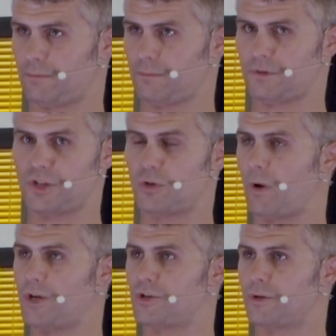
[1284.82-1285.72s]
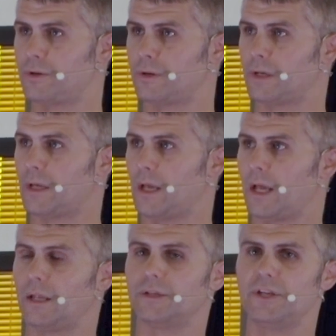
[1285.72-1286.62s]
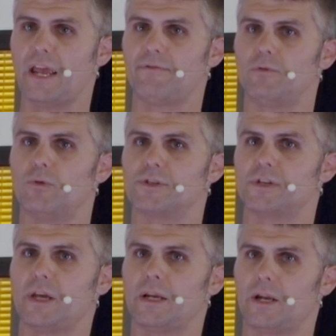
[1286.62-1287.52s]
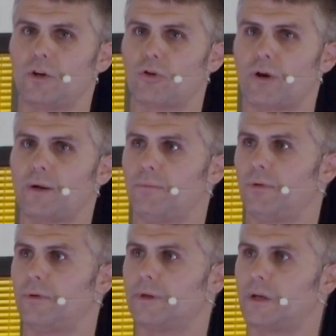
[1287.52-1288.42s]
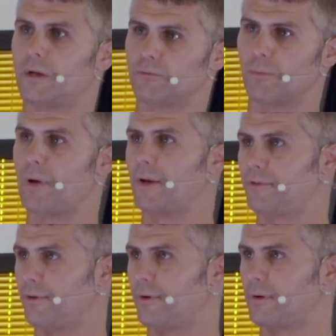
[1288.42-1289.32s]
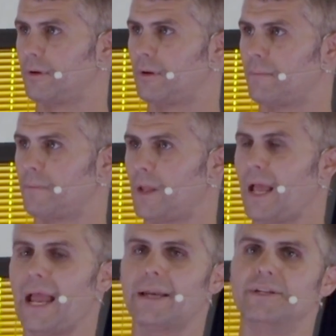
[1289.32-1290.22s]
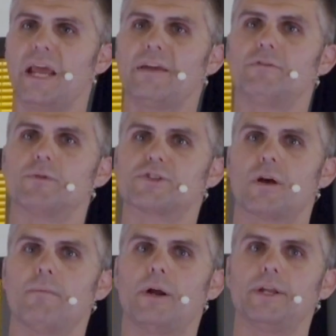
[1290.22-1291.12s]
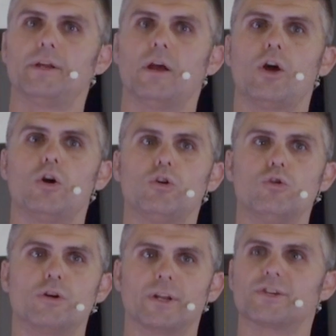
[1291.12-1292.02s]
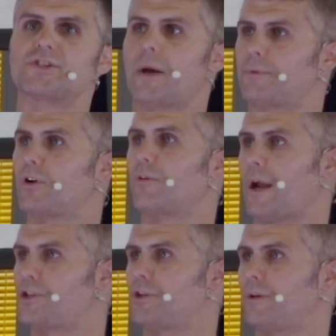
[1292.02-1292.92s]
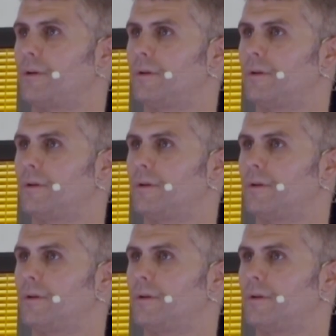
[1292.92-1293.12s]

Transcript: situation, David was an incredible repenter. And David was somebody who could accept correction.